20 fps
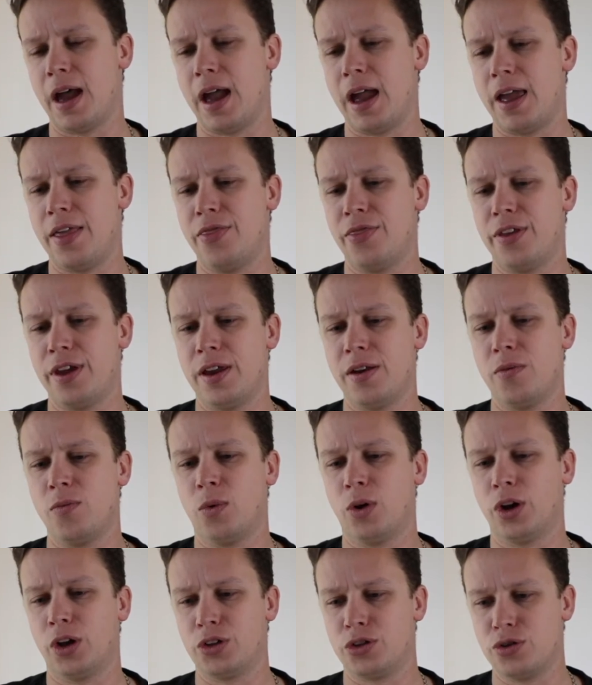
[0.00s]
then
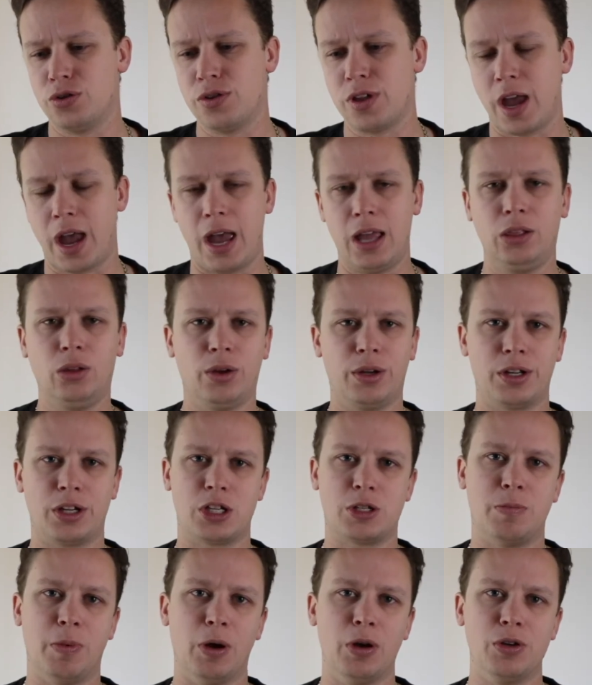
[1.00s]
when I do the headlight
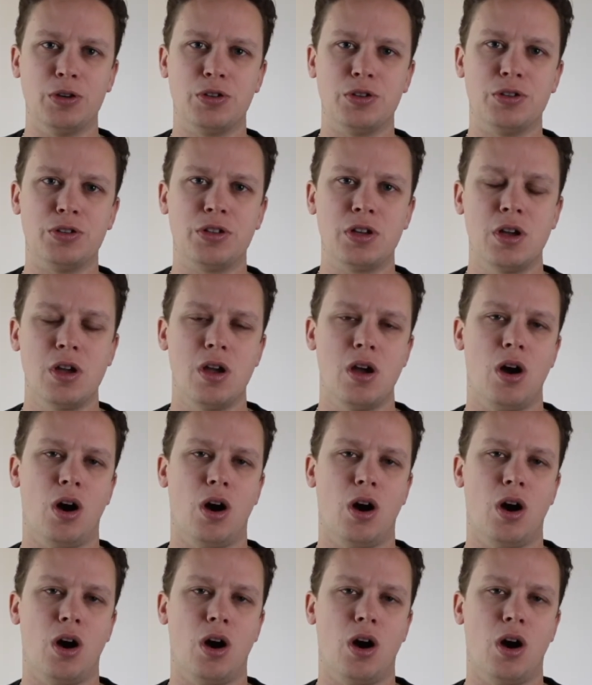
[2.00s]
exposures,